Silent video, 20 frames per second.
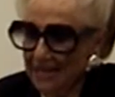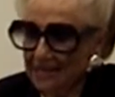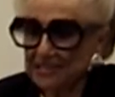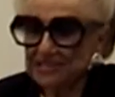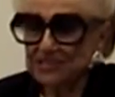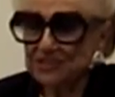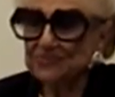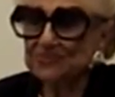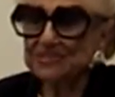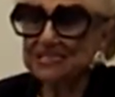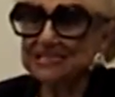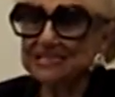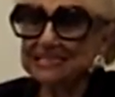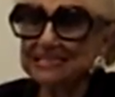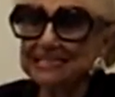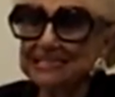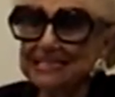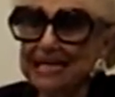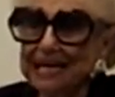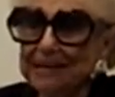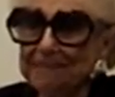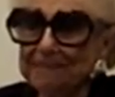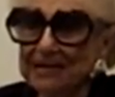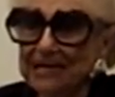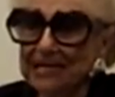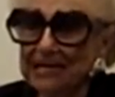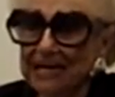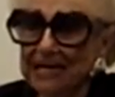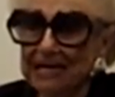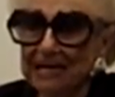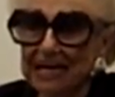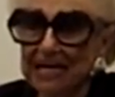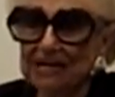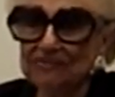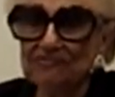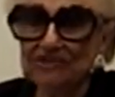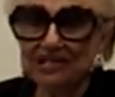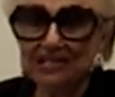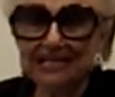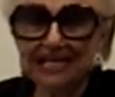This was a statement
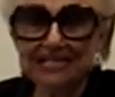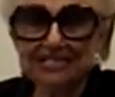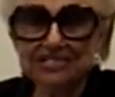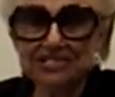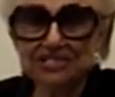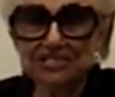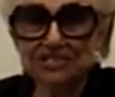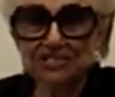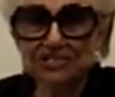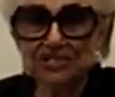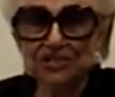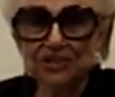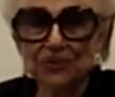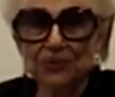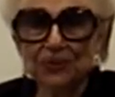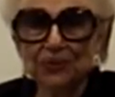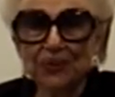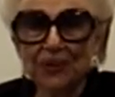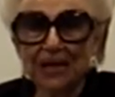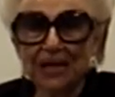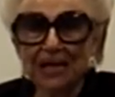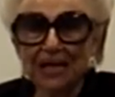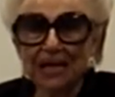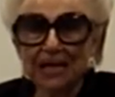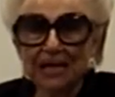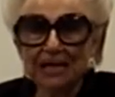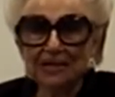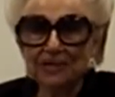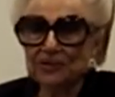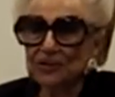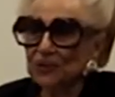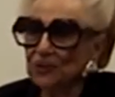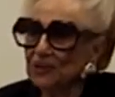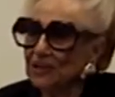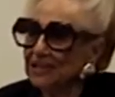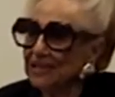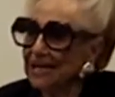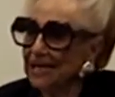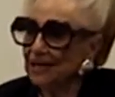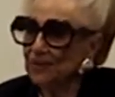in relation to
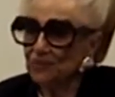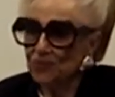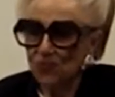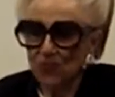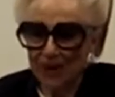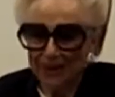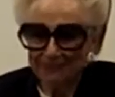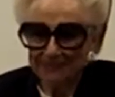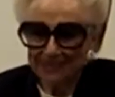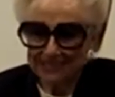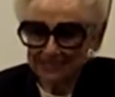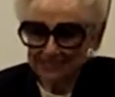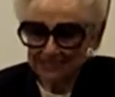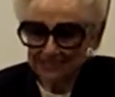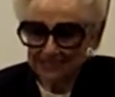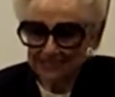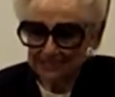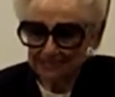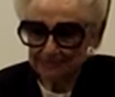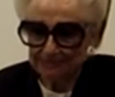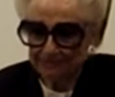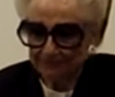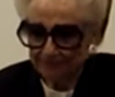nuclear weapons.